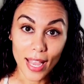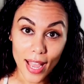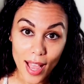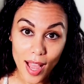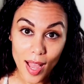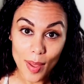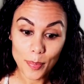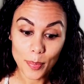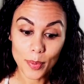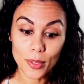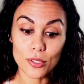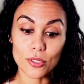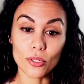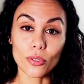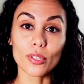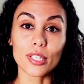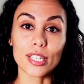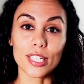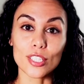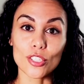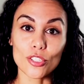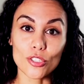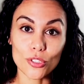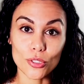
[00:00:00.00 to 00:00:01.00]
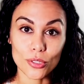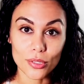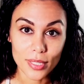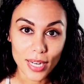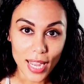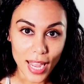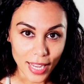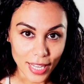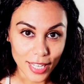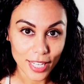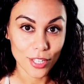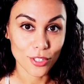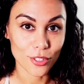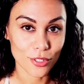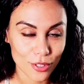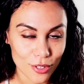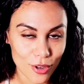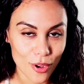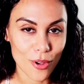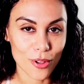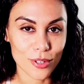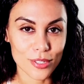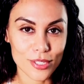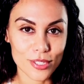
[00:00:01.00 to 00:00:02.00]
app so you can track your
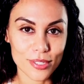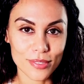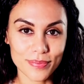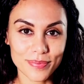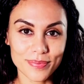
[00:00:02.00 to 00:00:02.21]
goals.